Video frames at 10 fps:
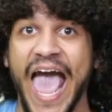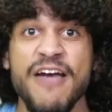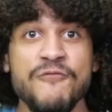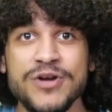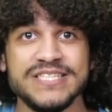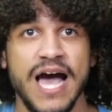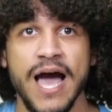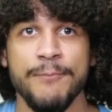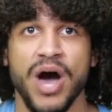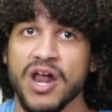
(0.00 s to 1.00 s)
Every
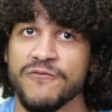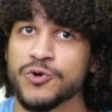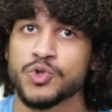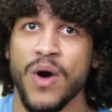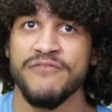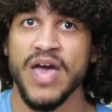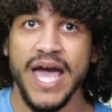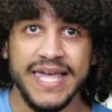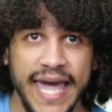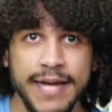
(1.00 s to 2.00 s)
time Potiphar's wife
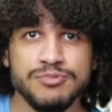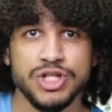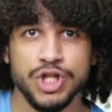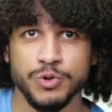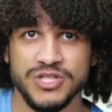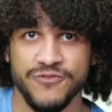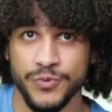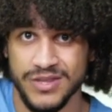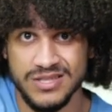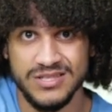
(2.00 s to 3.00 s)
came to Joseph
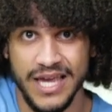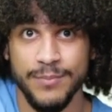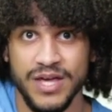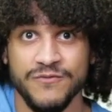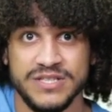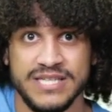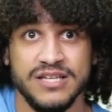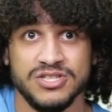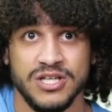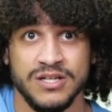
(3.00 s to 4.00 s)
with the same
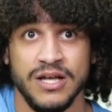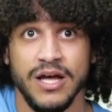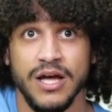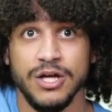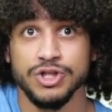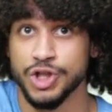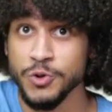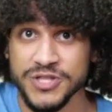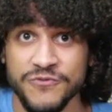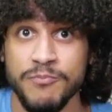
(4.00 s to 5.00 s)
invitation,
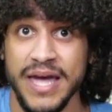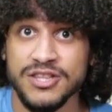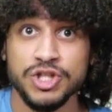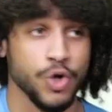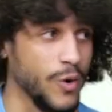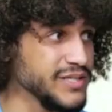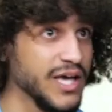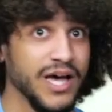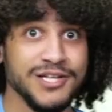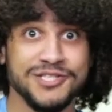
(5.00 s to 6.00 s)
Joseph made the choice
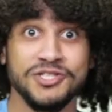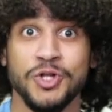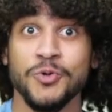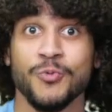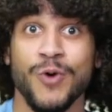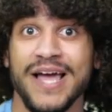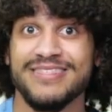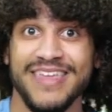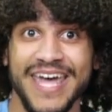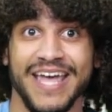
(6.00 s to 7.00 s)
to do the right
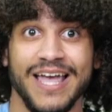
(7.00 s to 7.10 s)
thing.